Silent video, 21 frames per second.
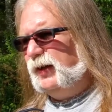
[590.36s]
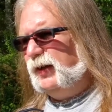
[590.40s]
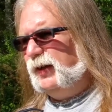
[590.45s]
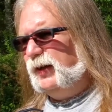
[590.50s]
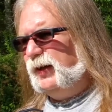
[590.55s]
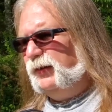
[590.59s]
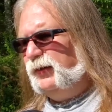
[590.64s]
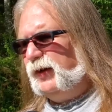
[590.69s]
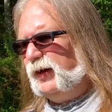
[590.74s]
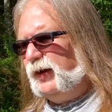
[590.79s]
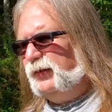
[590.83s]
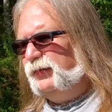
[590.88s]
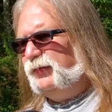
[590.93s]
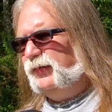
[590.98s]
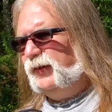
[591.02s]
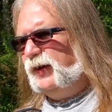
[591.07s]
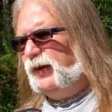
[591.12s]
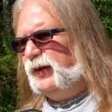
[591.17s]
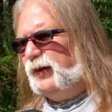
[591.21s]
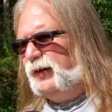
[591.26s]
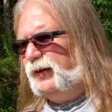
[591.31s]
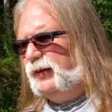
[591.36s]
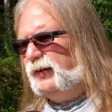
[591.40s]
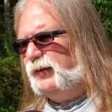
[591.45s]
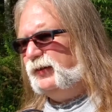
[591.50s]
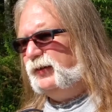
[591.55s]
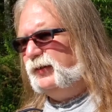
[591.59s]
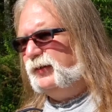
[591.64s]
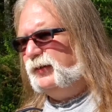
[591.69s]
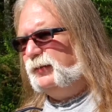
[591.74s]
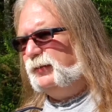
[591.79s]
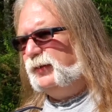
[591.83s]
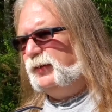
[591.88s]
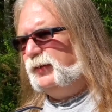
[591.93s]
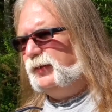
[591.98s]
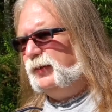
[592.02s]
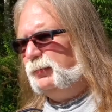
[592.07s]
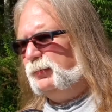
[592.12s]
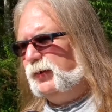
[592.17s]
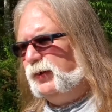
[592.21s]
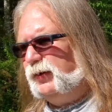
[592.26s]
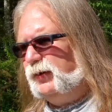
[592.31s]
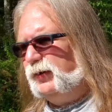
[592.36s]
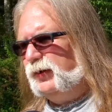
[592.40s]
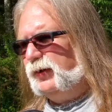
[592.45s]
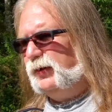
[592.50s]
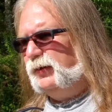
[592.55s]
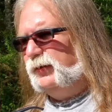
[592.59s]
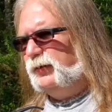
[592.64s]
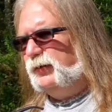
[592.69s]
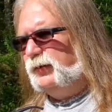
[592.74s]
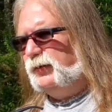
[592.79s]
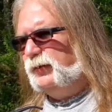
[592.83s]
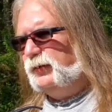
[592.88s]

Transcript: yeah, I find the Balkan